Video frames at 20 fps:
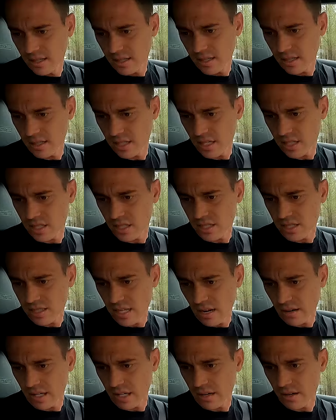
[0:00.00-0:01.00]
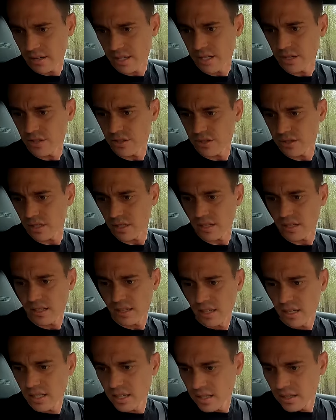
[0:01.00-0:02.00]
conditions down here in
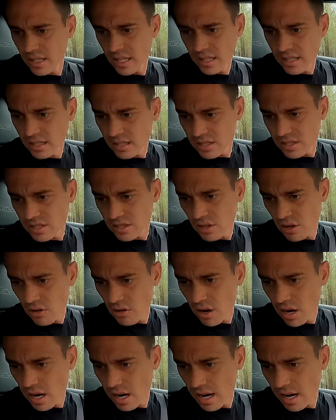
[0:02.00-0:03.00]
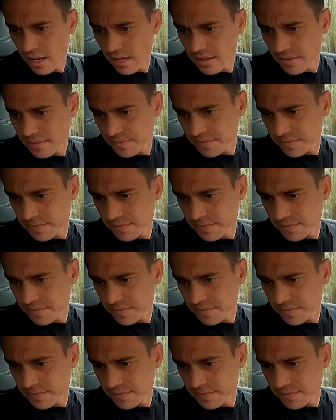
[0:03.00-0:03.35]
Houston. It gets so hot.